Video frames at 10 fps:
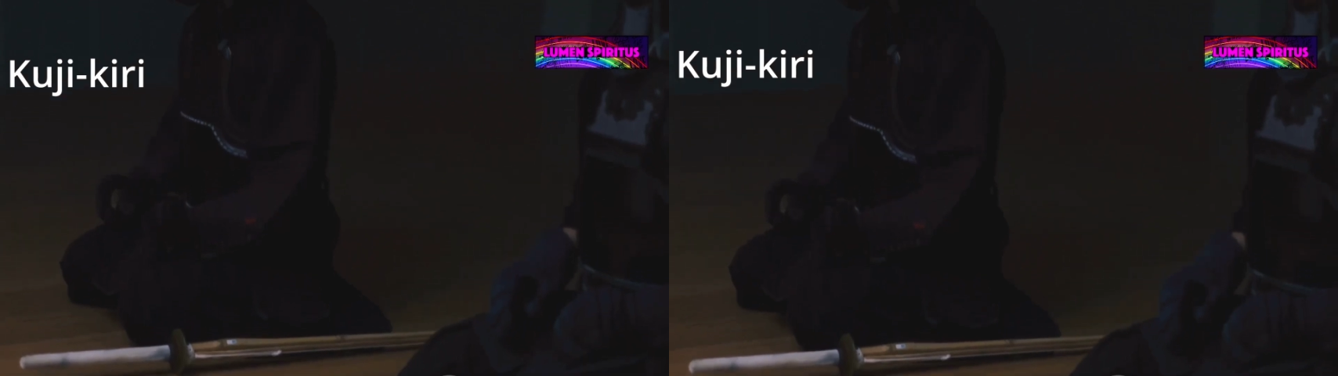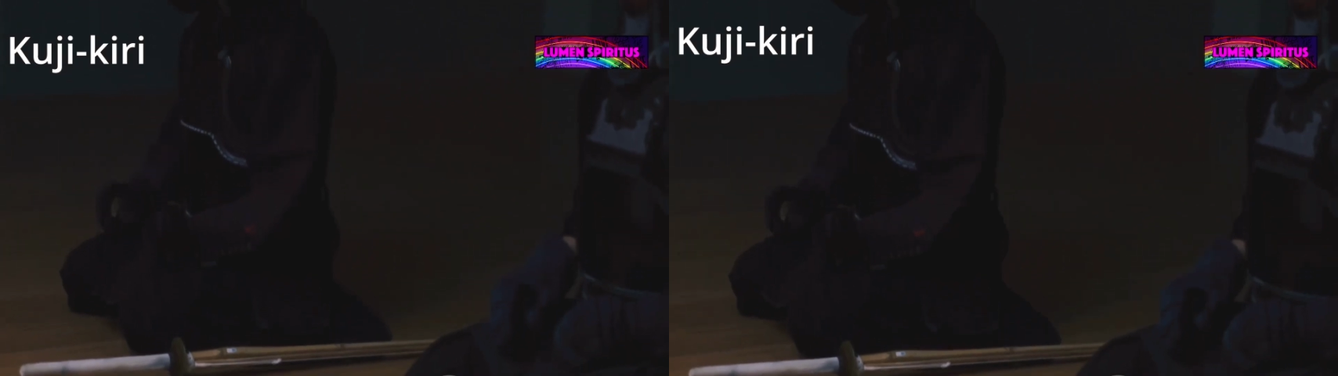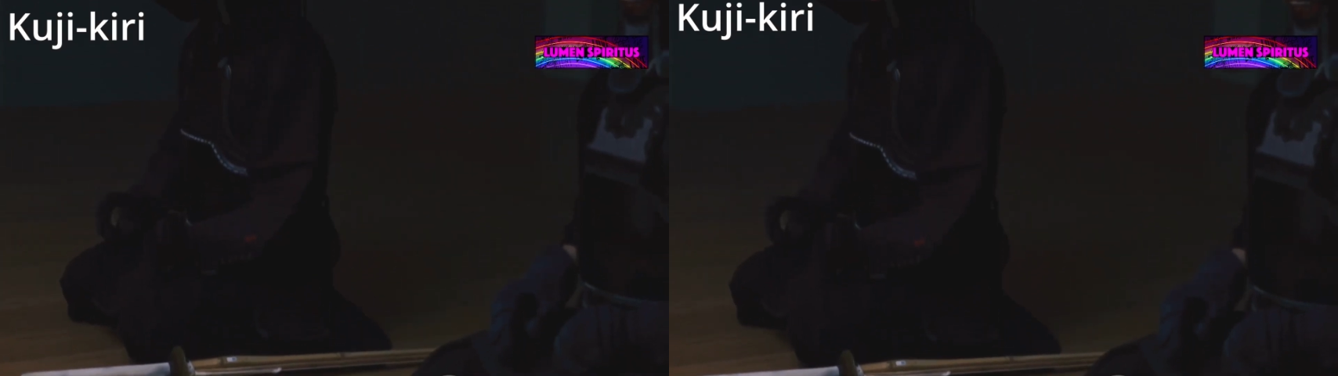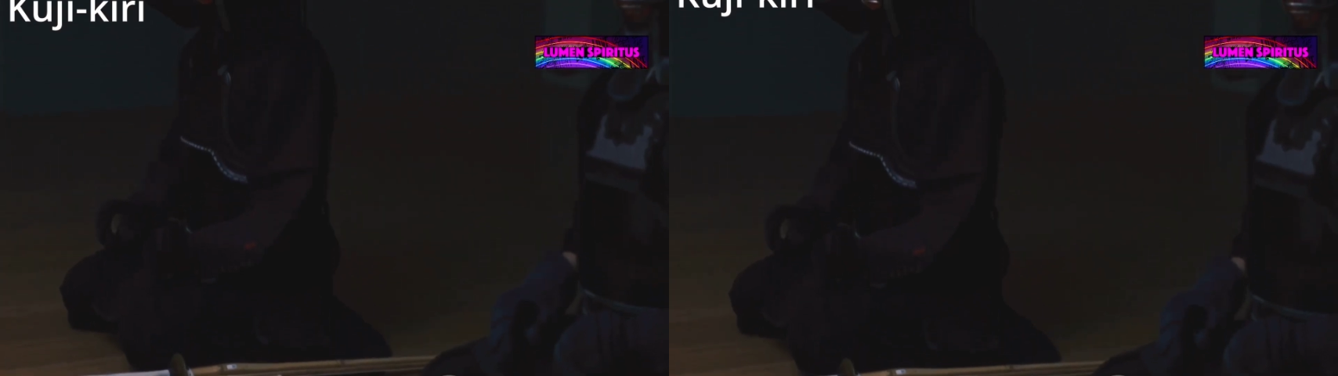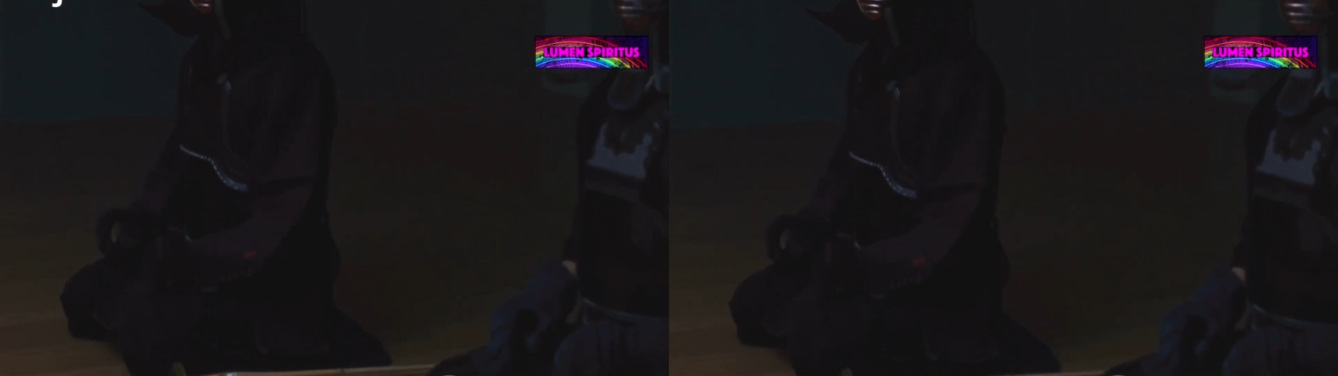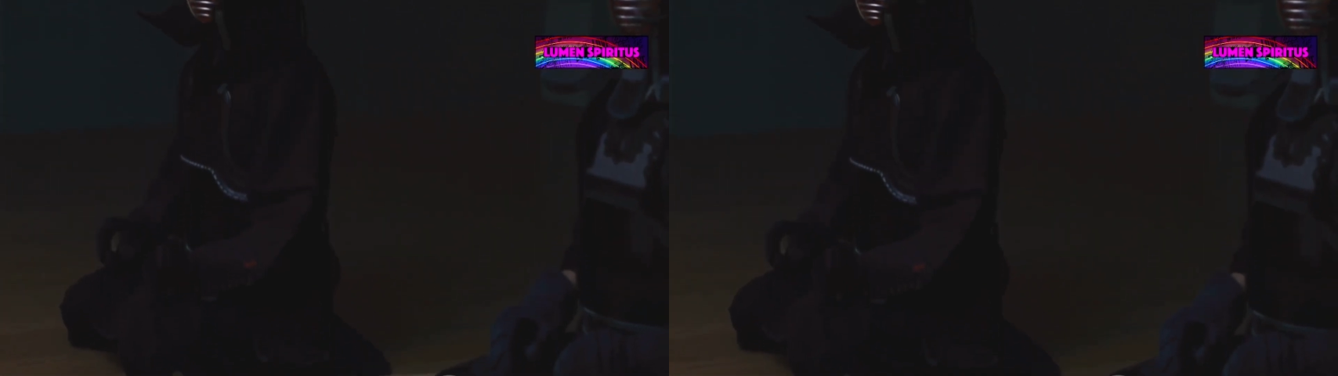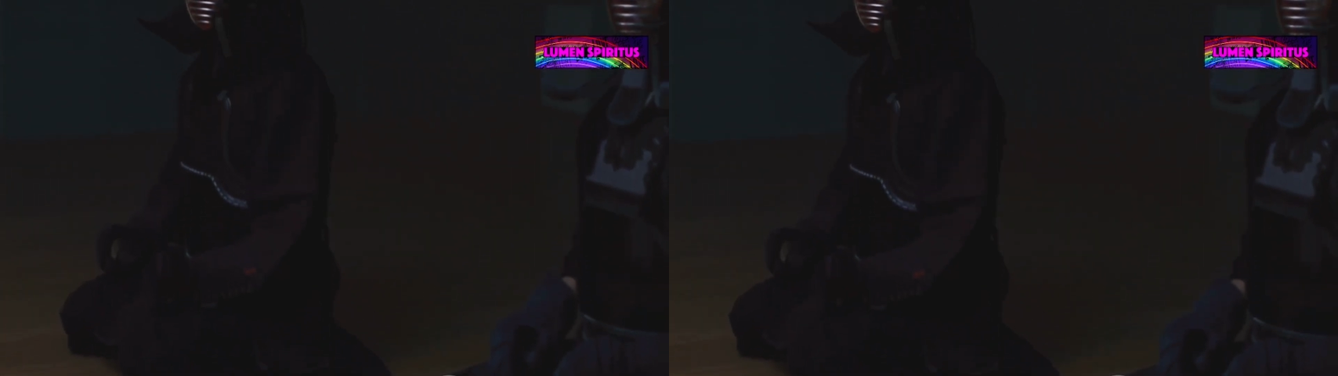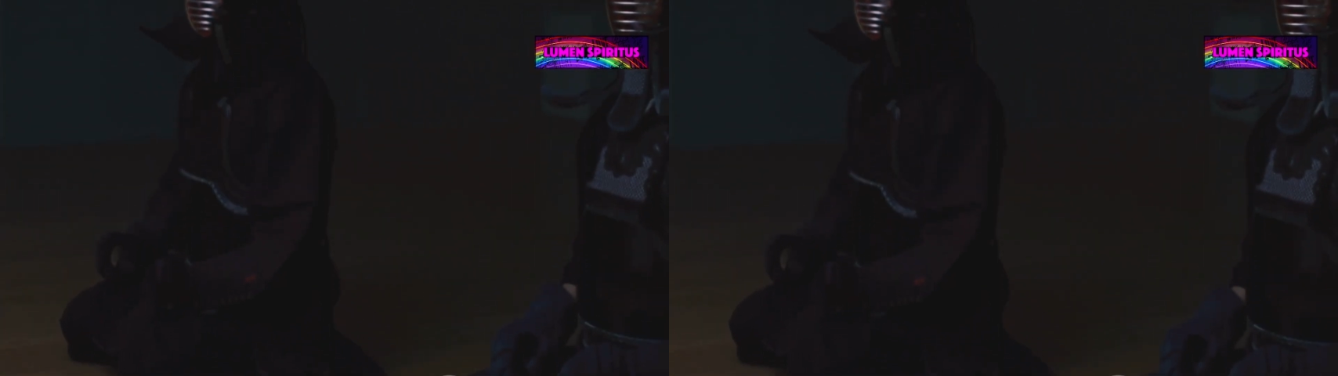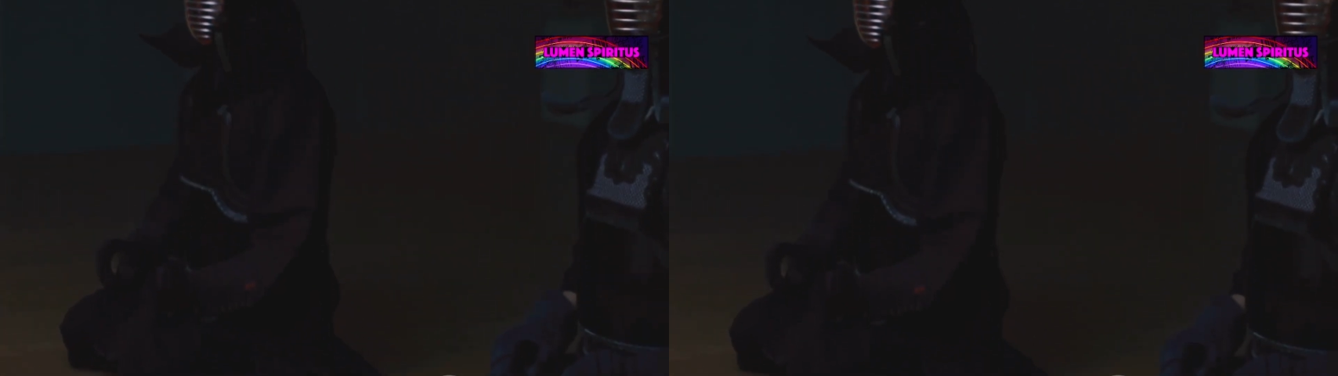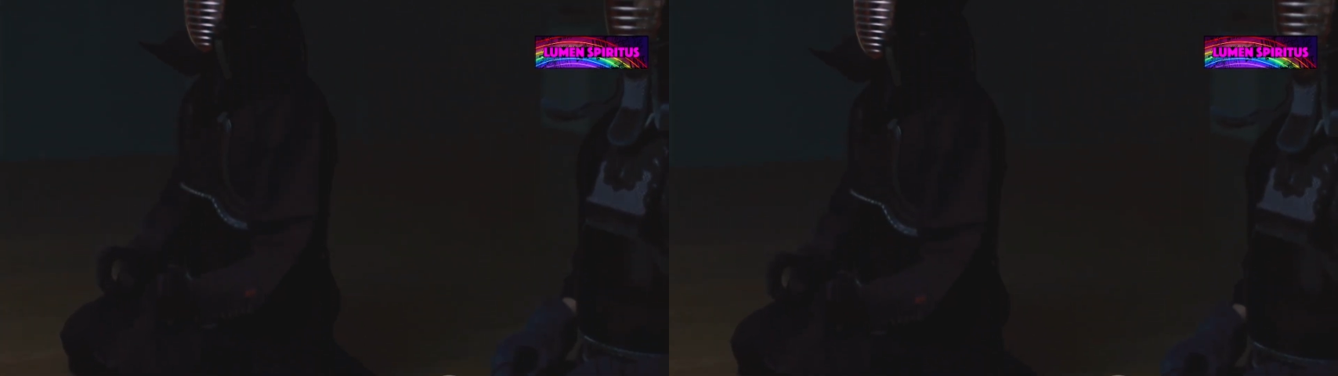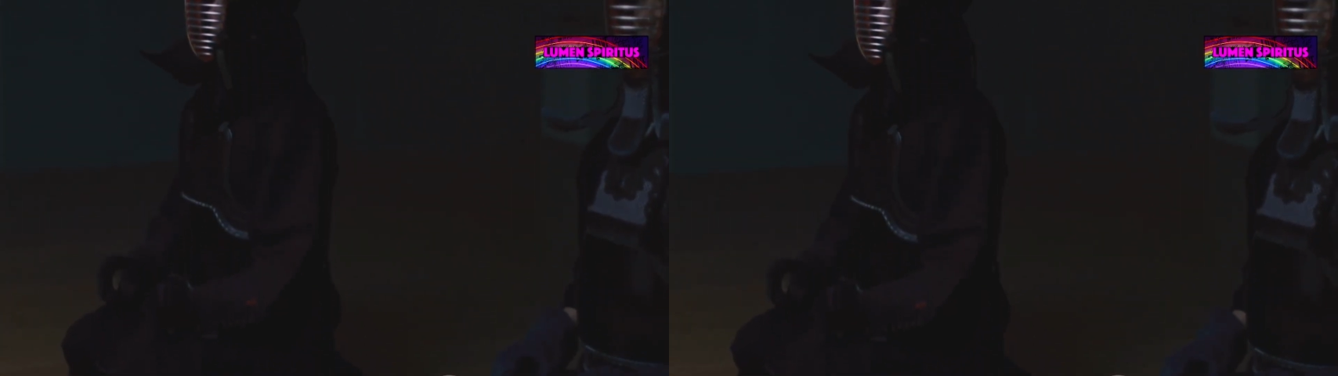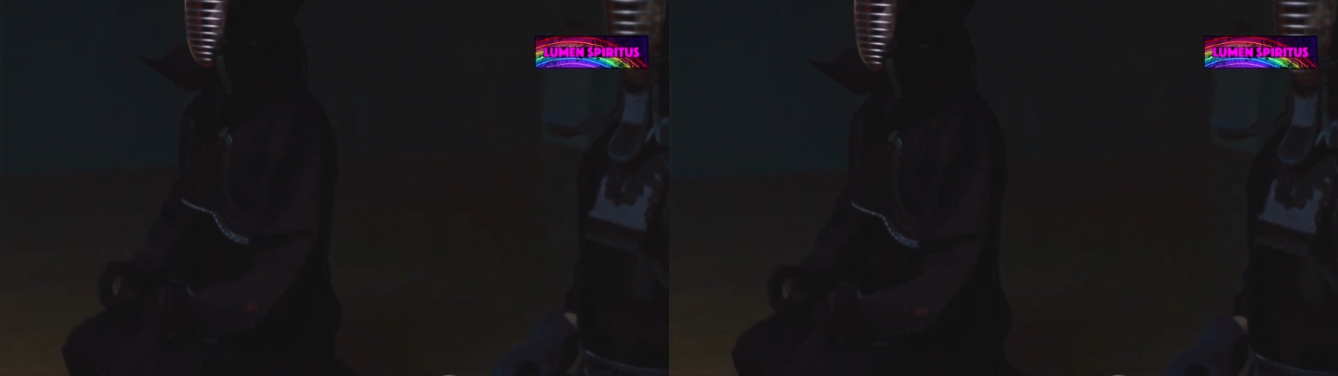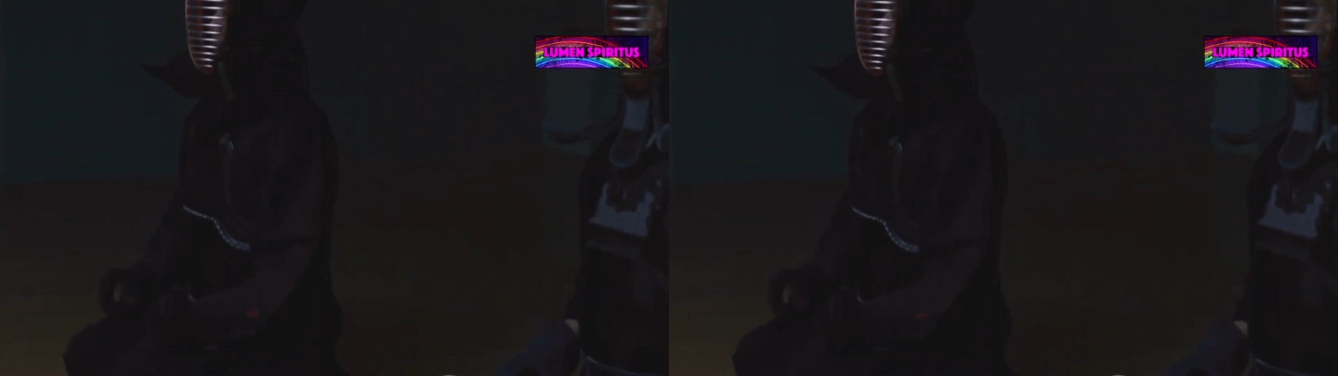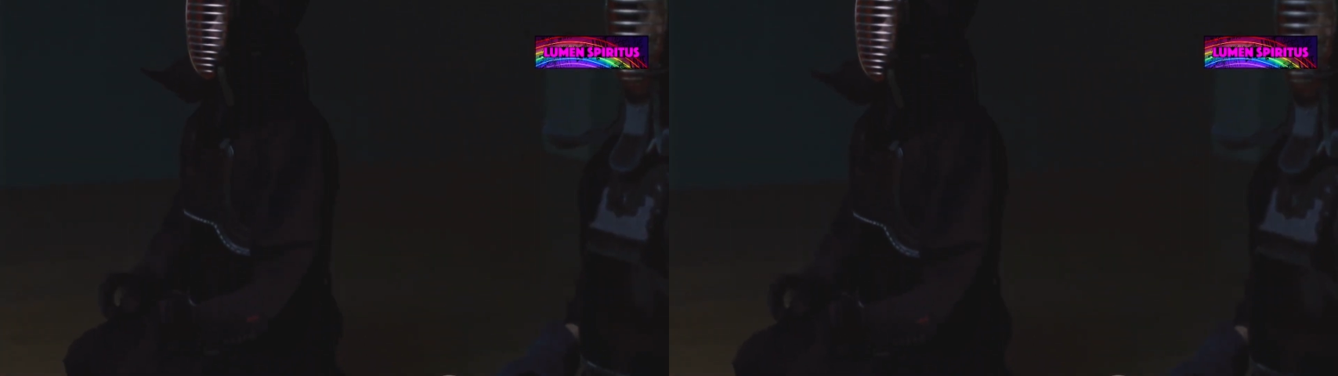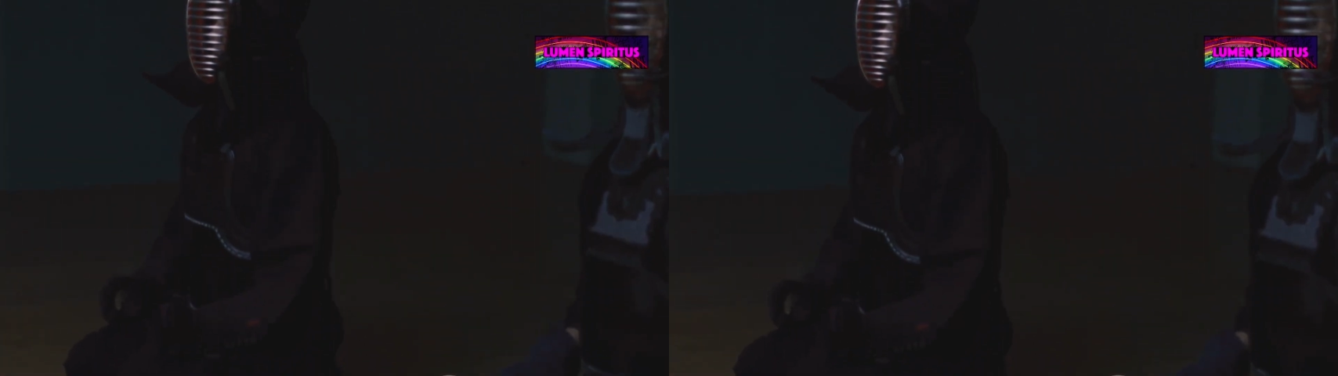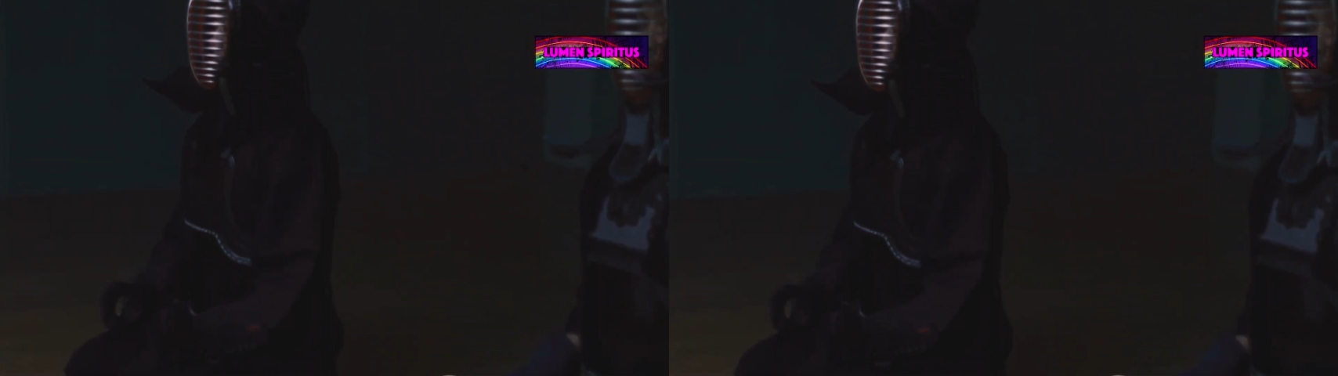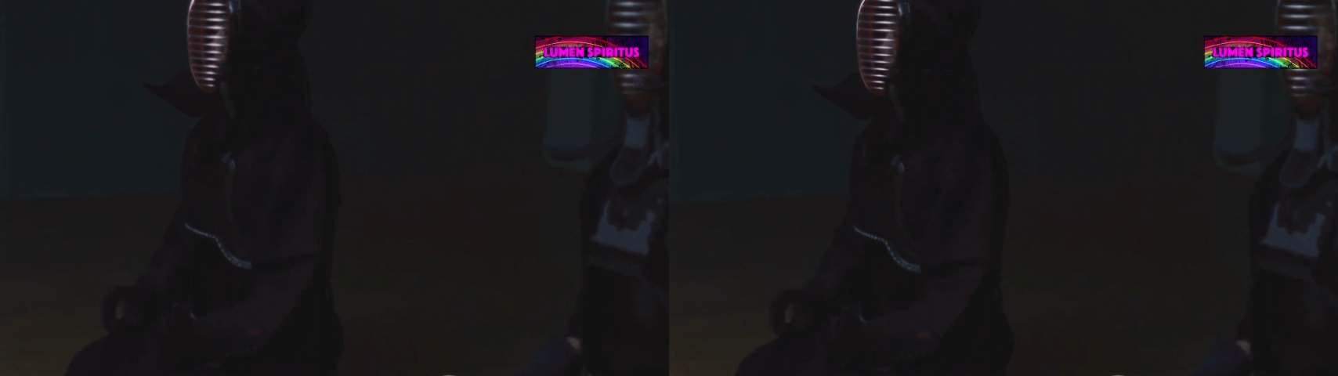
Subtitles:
[unreadable: no face in view]